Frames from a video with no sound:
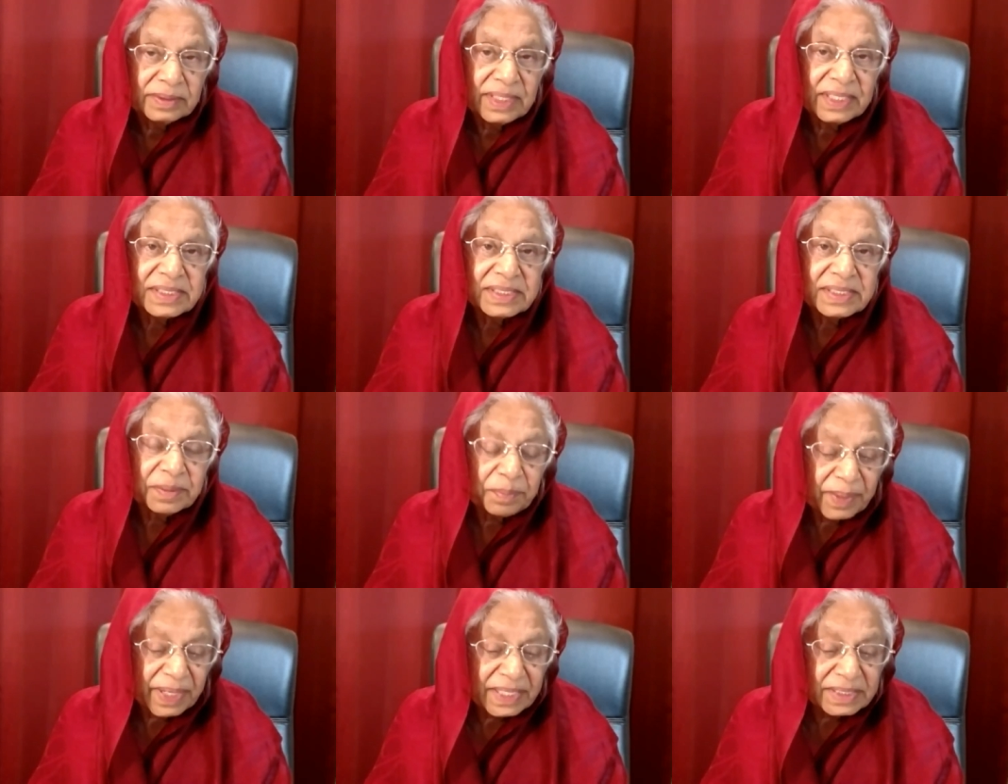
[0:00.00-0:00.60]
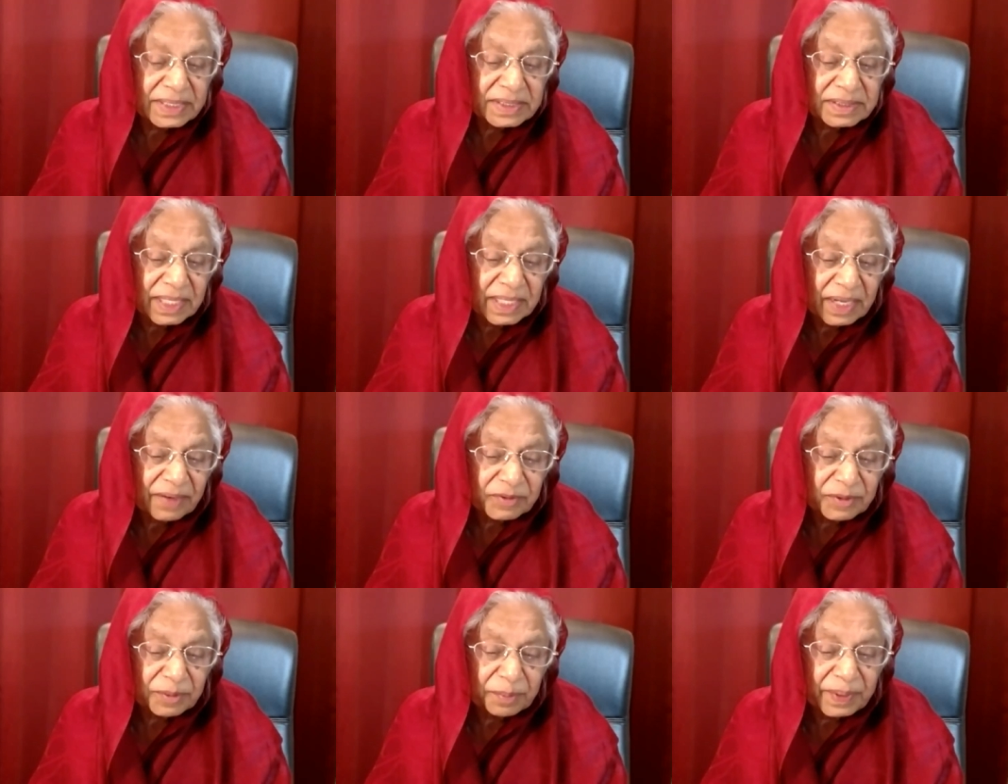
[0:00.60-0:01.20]
that's the price they
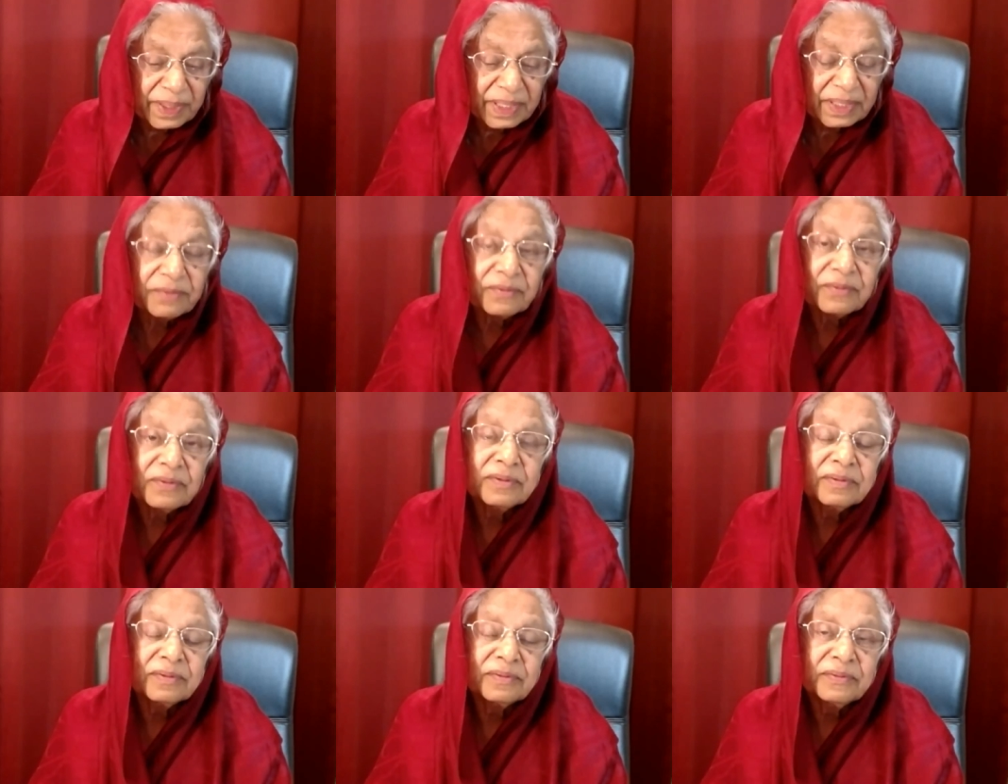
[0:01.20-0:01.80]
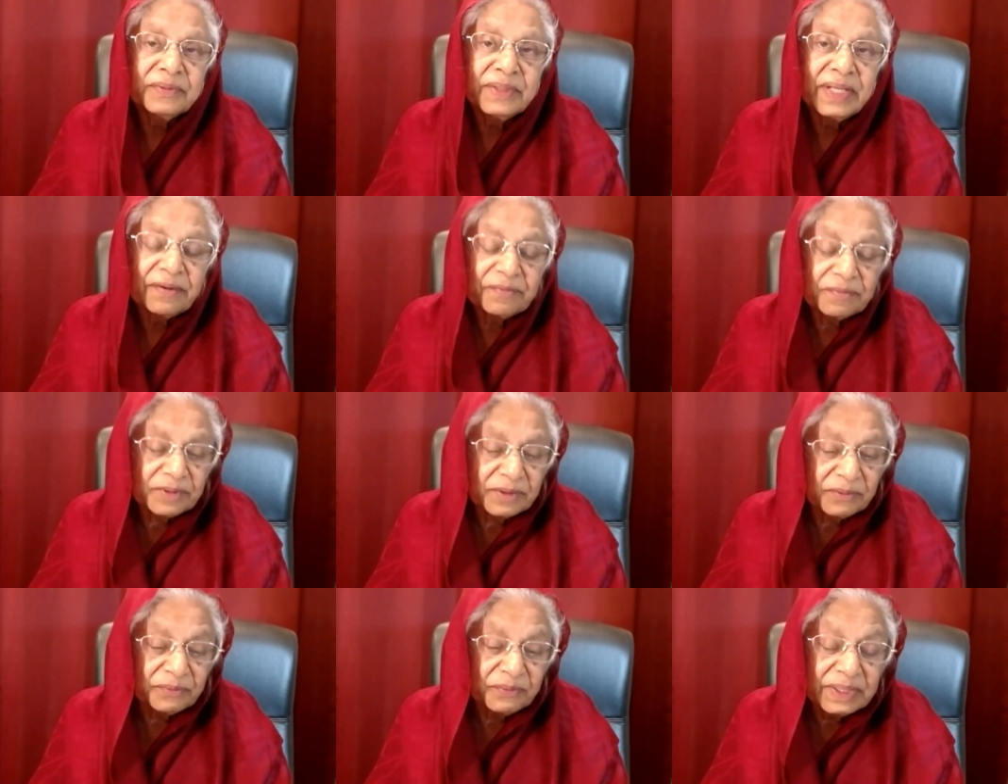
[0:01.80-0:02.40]
have to pay we
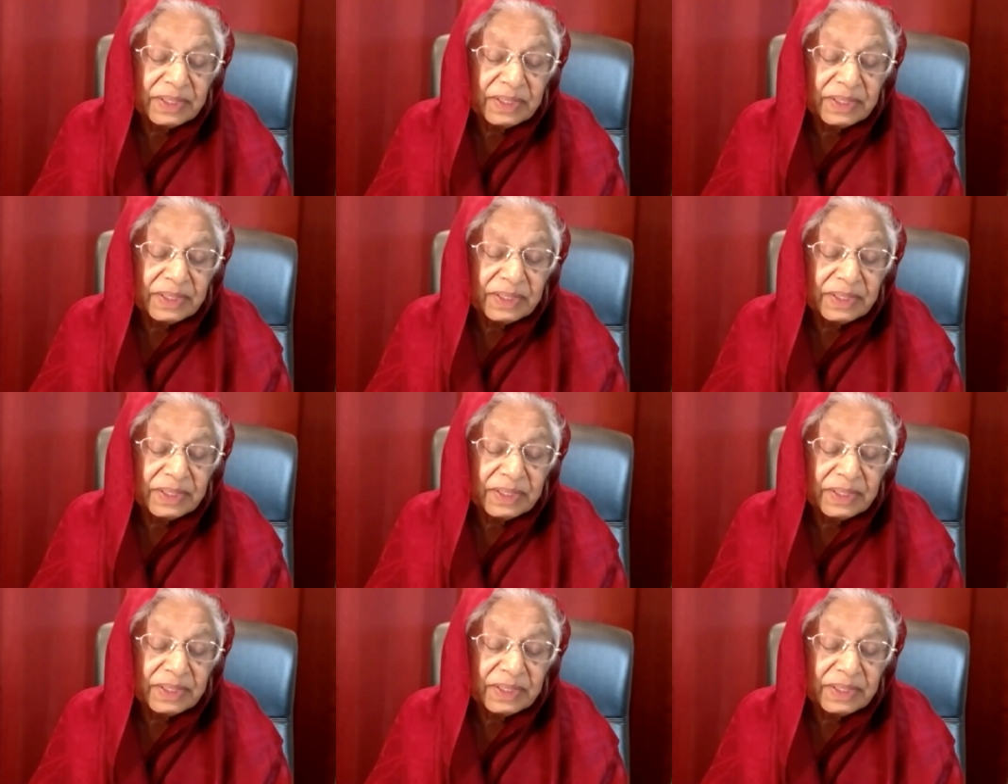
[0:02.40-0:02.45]
have to,